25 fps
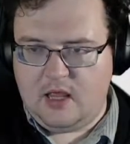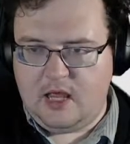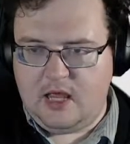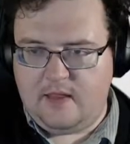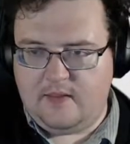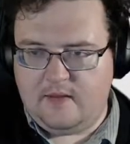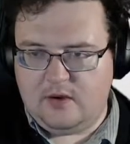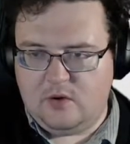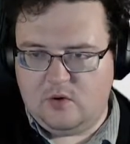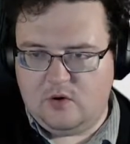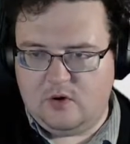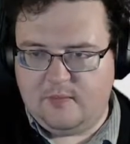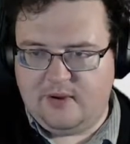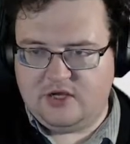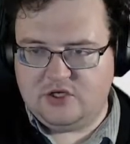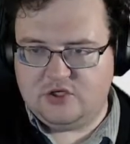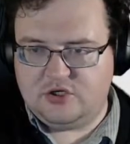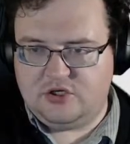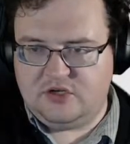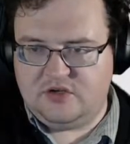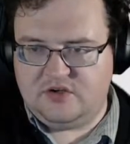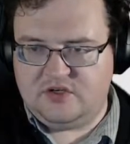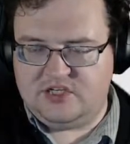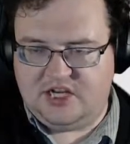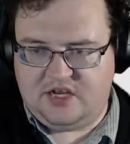And then you want to make
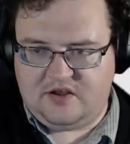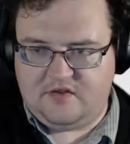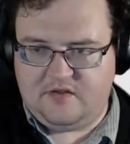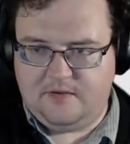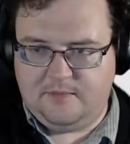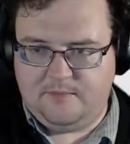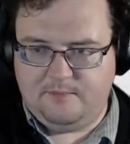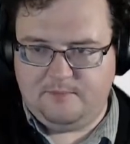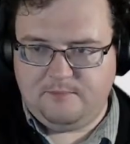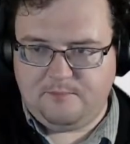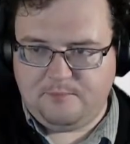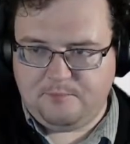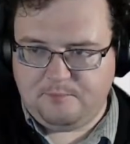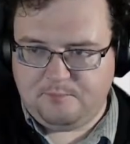sure you tick them.